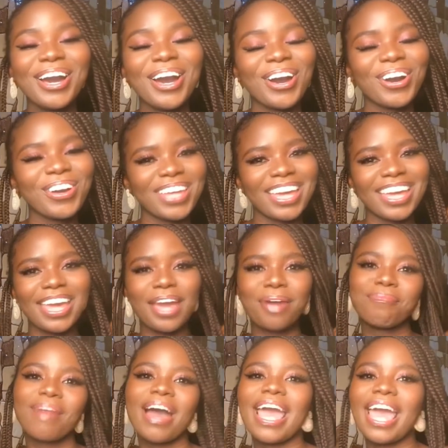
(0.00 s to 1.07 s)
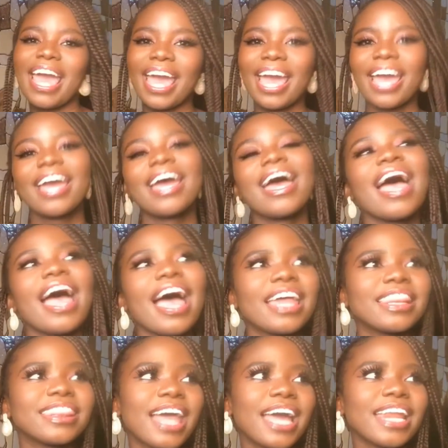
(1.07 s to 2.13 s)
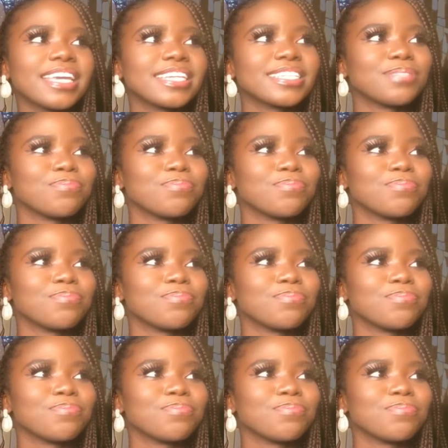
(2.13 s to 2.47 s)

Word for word: okay yeah my hair and that is